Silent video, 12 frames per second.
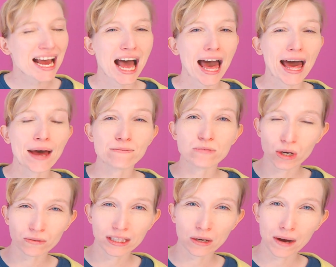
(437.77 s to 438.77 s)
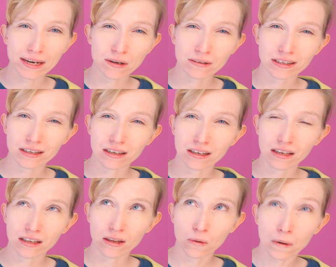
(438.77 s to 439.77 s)
Don't really quite know
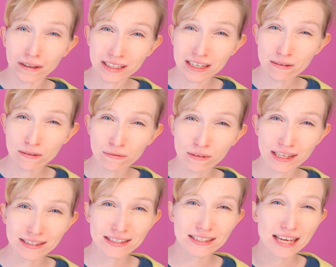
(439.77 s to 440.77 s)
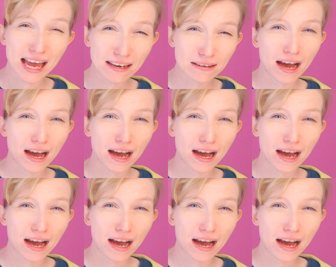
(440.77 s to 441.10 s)
the quality of the fits yet.